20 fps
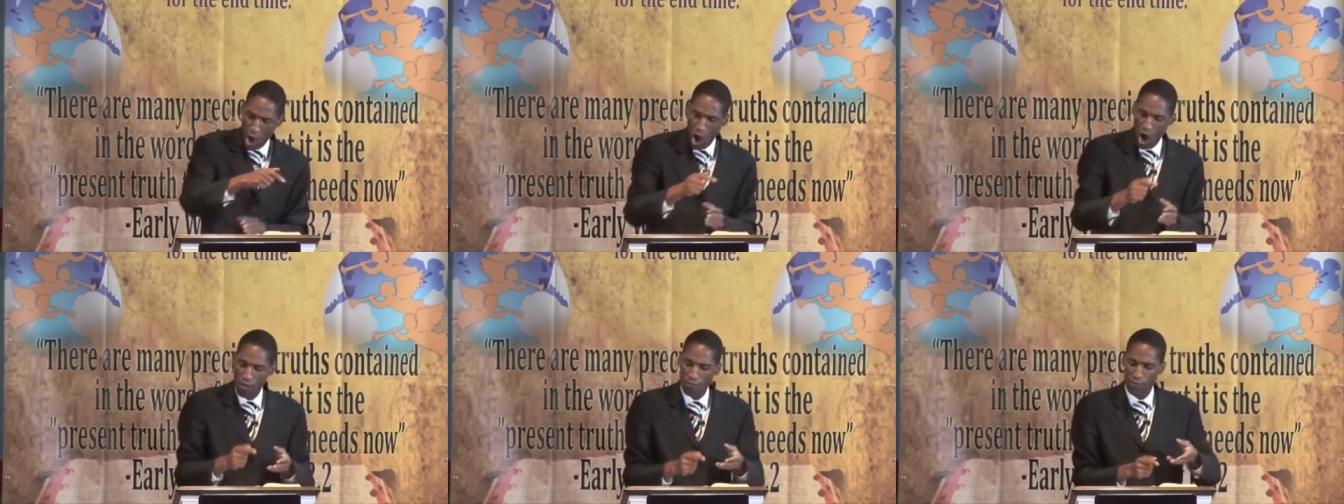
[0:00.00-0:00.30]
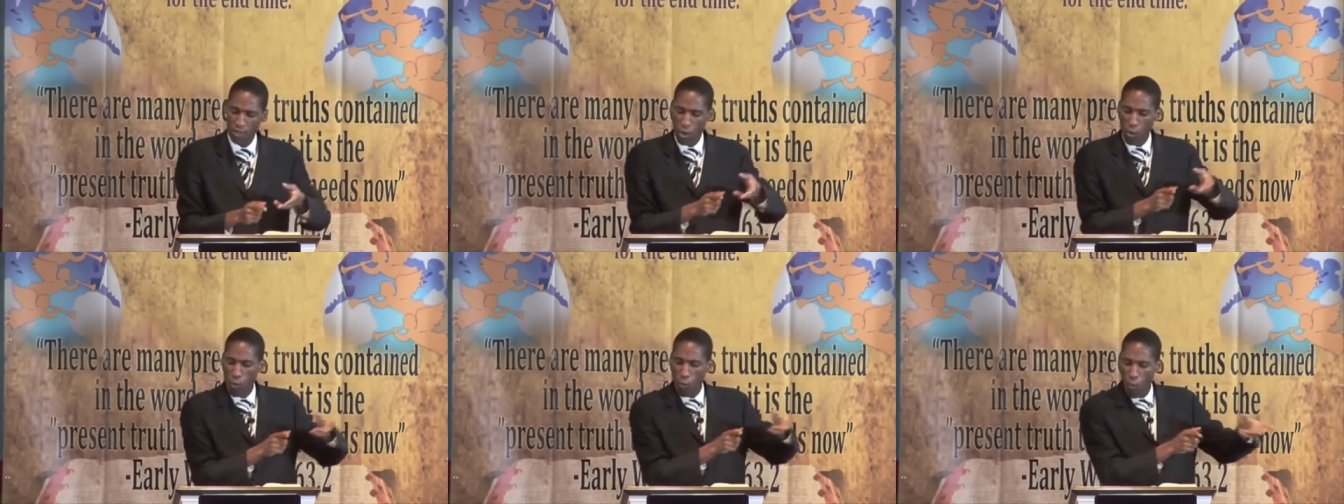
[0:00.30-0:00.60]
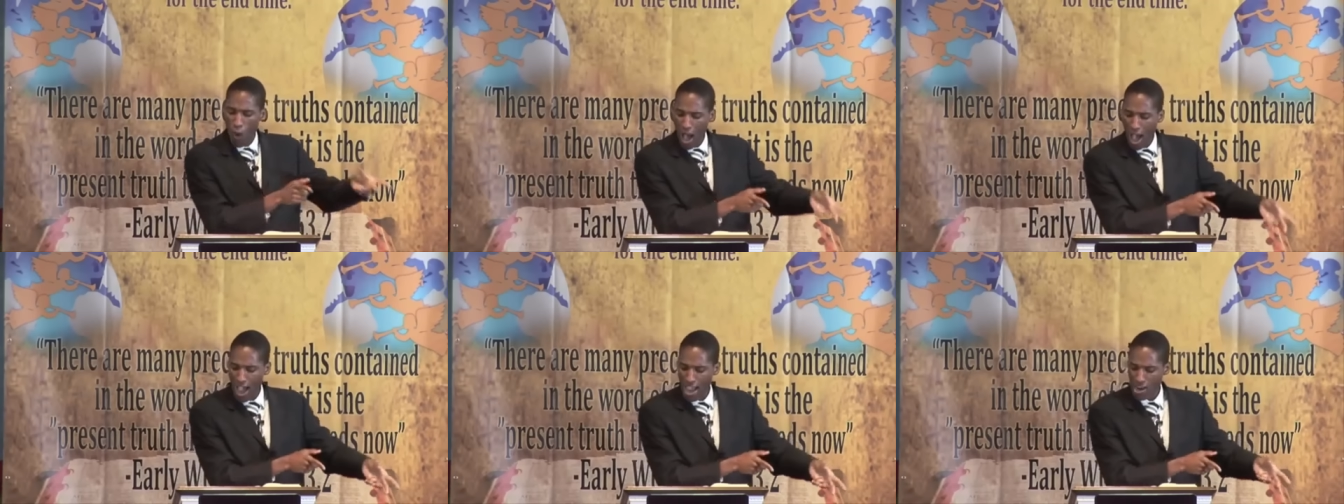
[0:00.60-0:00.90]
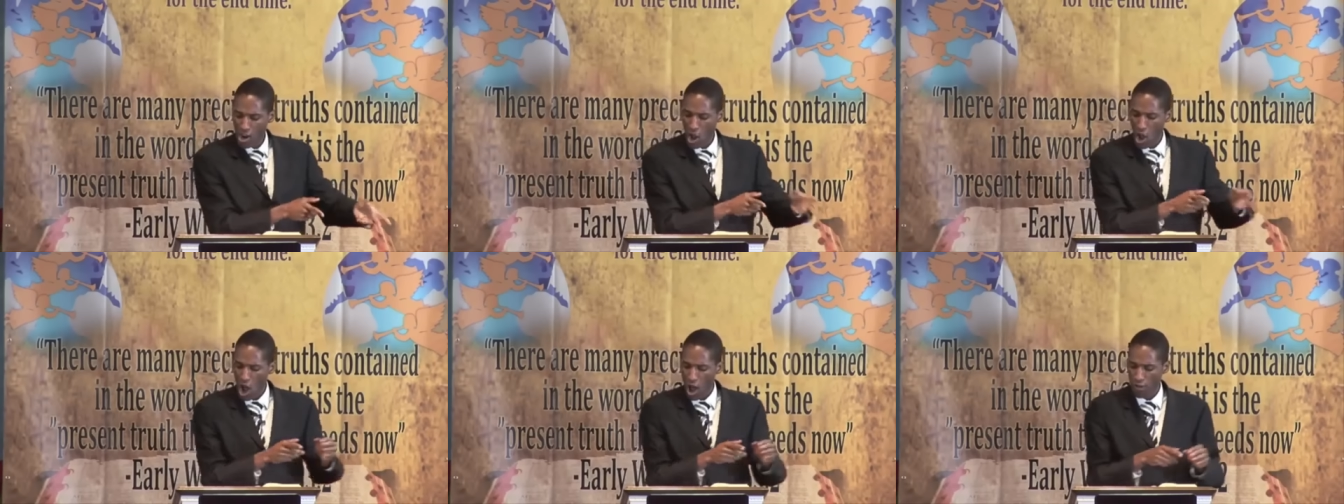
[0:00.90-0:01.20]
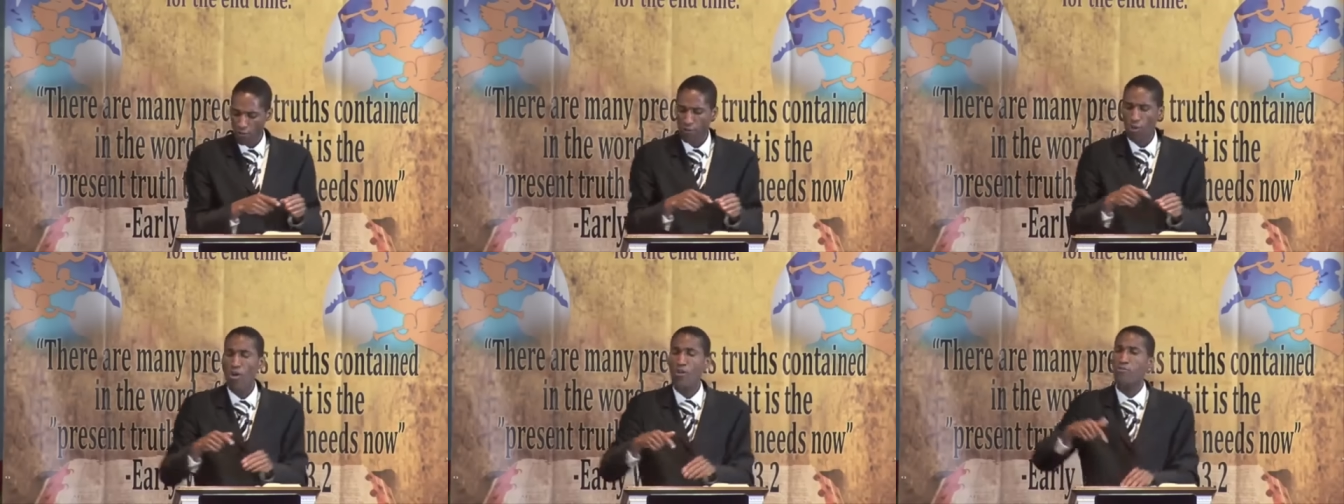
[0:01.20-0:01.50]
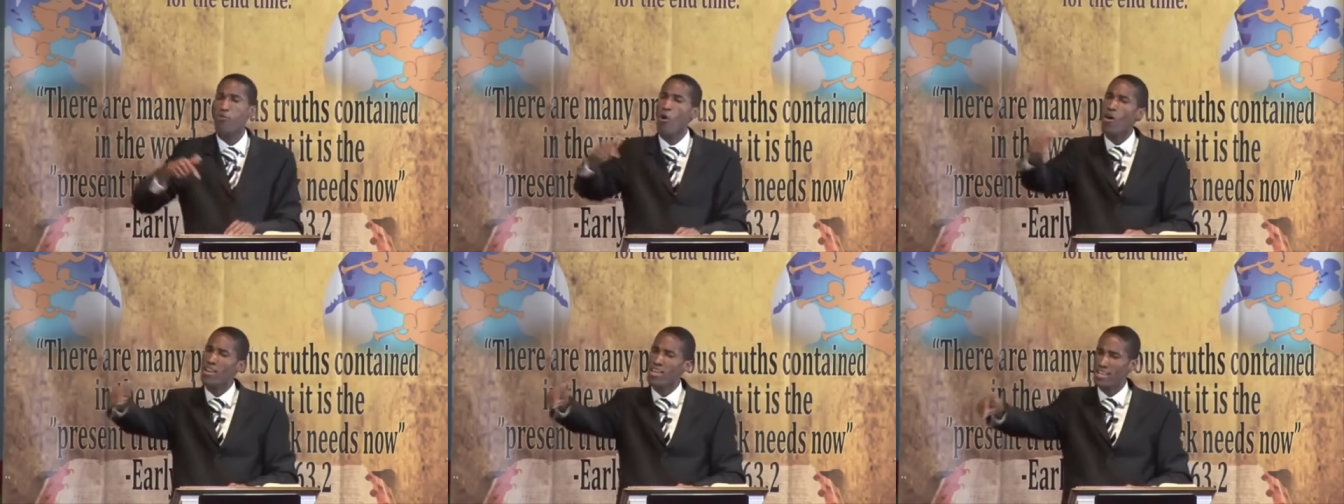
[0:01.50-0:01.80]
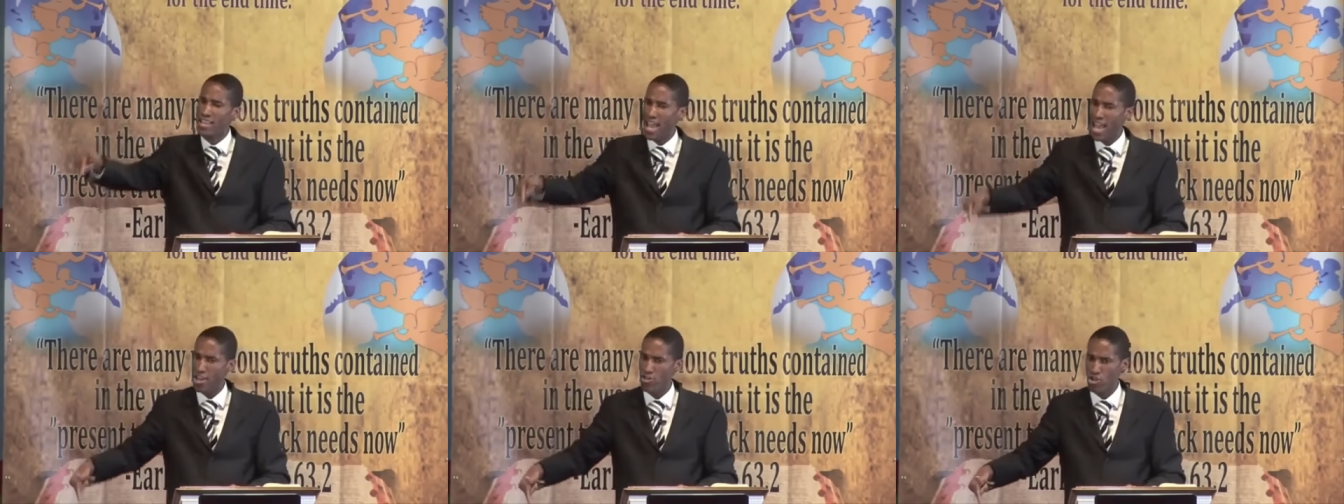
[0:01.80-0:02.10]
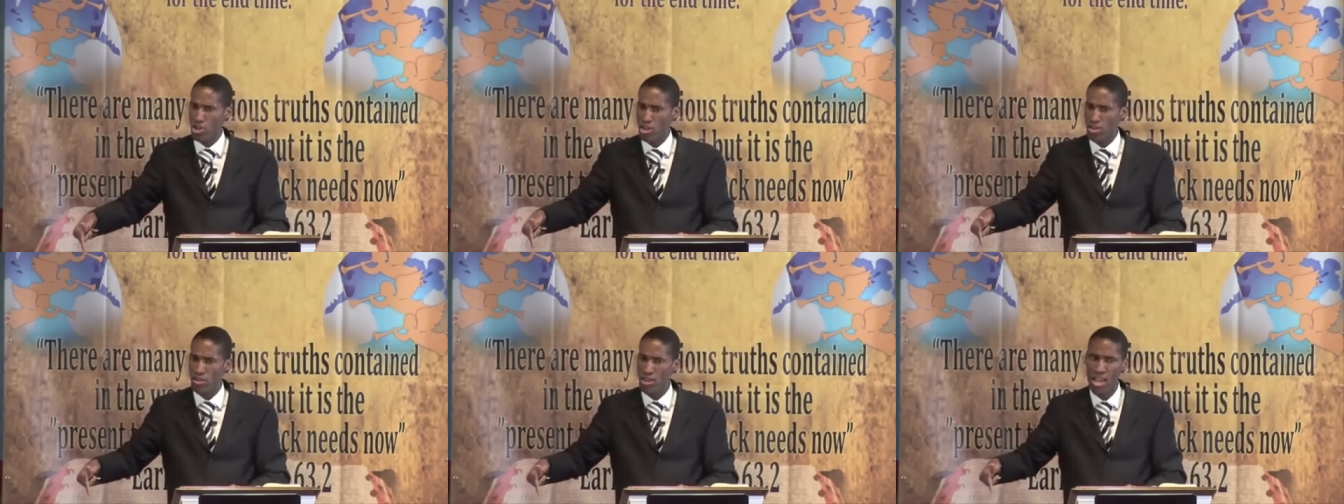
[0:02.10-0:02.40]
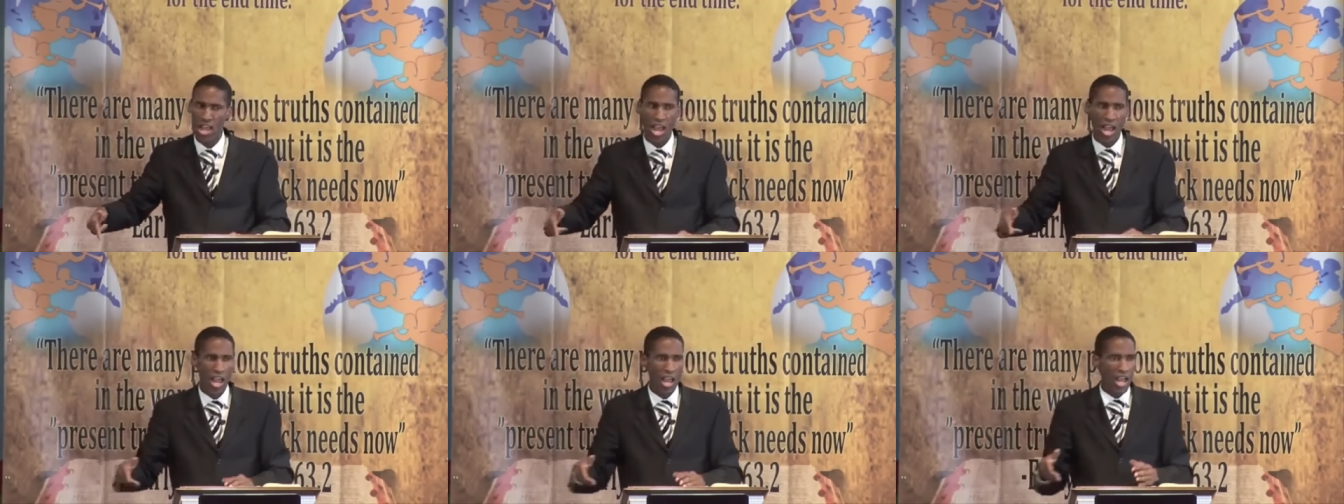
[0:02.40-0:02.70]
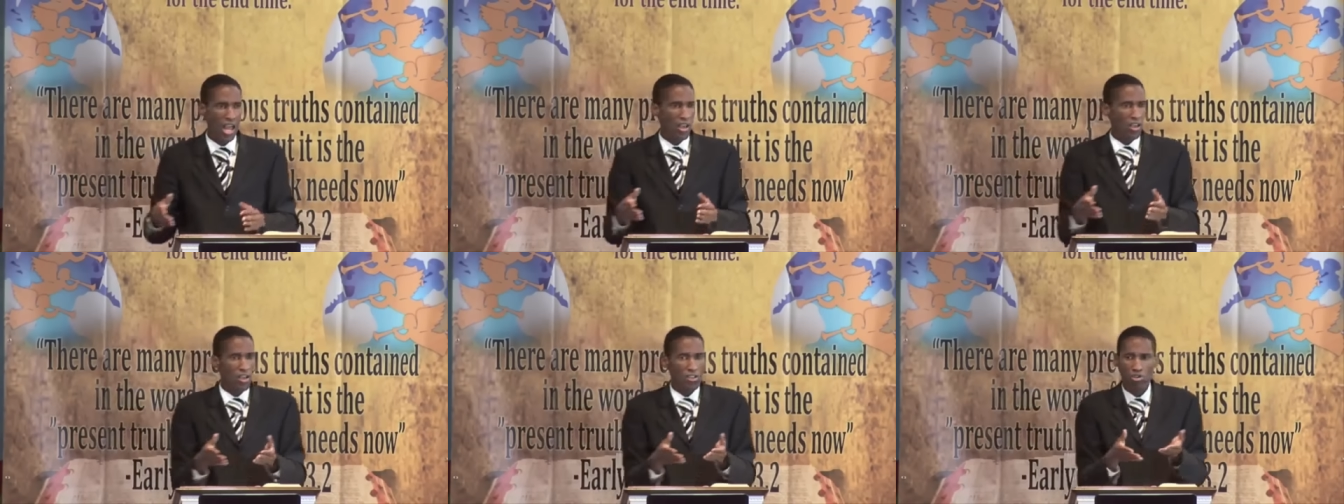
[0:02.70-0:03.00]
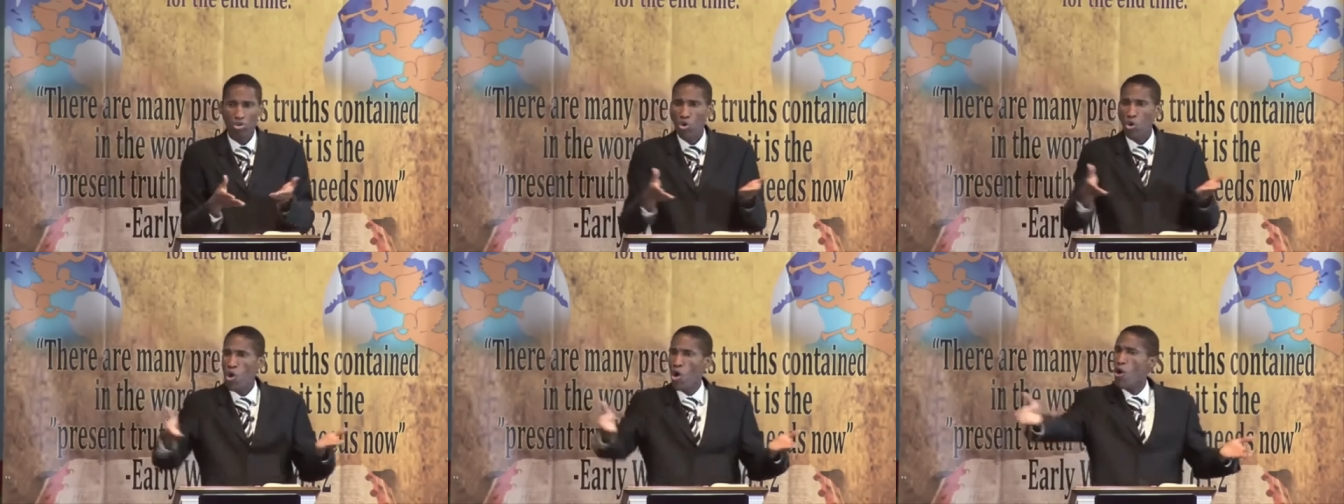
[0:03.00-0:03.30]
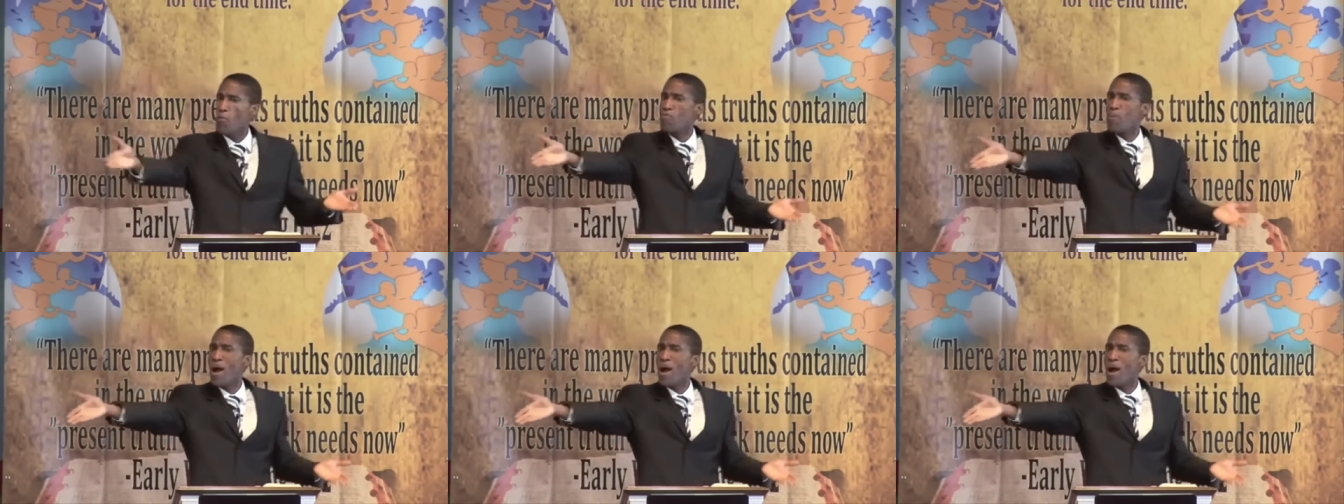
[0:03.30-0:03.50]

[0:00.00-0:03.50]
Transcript: of the wine of her fornication through her